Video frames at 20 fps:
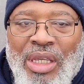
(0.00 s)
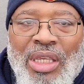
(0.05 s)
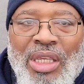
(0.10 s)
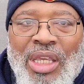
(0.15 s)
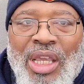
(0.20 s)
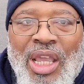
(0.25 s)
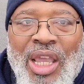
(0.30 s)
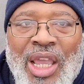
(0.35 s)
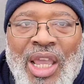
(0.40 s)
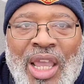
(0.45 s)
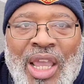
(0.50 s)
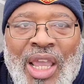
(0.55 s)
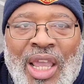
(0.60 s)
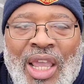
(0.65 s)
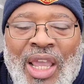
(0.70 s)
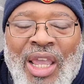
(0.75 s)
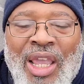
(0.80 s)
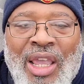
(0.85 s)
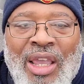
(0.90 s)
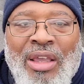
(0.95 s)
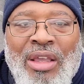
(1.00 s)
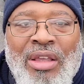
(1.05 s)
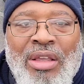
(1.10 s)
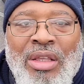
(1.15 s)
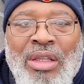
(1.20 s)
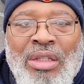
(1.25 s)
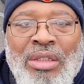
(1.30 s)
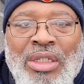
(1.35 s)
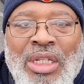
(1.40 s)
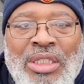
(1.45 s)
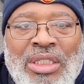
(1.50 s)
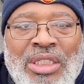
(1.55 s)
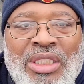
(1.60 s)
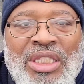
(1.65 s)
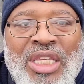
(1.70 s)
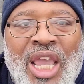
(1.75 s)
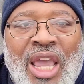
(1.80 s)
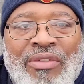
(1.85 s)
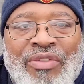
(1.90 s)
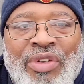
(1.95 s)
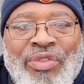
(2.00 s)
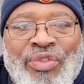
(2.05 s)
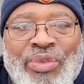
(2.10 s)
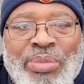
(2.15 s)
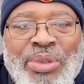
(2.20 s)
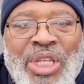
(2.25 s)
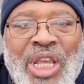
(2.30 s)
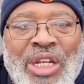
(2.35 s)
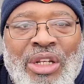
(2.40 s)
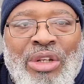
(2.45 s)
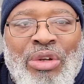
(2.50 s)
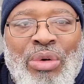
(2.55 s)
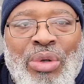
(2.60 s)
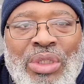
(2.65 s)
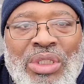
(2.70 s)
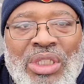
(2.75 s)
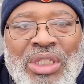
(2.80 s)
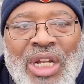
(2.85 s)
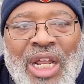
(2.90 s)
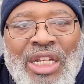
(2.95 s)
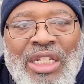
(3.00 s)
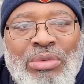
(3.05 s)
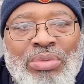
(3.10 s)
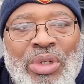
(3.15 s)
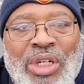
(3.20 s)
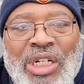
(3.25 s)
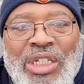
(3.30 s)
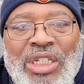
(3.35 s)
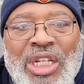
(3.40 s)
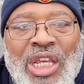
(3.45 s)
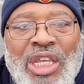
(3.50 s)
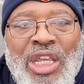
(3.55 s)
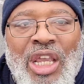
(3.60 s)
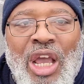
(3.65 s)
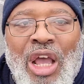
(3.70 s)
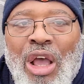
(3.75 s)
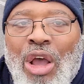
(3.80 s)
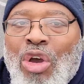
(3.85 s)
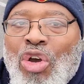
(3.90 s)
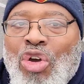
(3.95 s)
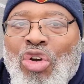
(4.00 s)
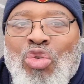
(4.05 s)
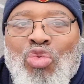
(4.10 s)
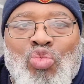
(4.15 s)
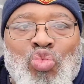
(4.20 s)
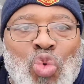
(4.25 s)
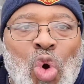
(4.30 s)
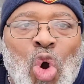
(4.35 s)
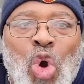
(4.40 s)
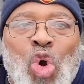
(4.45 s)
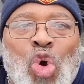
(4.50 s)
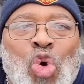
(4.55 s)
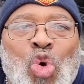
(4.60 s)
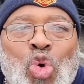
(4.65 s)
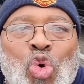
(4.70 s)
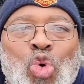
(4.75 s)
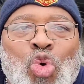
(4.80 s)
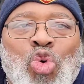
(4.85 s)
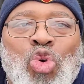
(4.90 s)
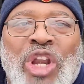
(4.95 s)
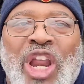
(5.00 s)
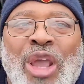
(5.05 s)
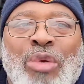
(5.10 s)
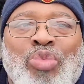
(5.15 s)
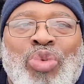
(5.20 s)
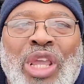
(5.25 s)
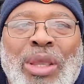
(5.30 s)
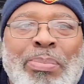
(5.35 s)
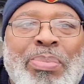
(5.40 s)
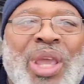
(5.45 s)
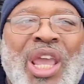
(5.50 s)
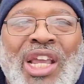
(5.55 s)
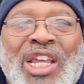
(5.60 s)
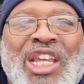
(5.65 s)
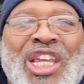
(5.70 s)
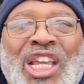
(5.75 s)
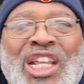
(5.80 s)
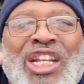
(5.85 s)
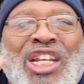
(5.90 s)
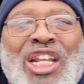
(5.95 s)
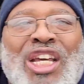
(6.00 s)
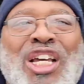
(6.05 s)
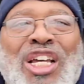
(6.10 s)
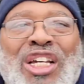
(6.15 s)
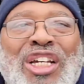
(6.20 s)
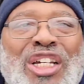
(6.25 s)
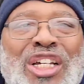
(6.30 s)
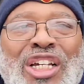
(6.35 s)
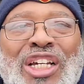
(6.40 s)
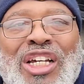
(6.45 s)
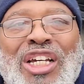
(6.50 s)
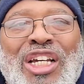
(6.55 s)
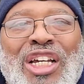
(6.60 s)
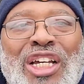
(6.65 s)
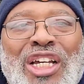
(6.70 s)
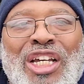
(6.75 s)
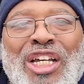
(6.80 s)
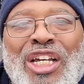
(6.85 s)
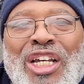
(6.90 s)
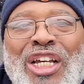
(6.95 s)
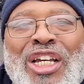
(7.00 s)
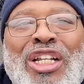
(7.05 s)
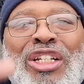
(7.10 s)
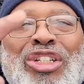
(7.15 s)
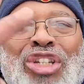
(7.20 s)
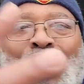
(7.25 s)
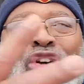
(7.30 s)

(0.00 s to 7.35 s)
Yeah. This is Kevin from St. Louis, and I just wanted to tell y'all, woo, that we pick in the hood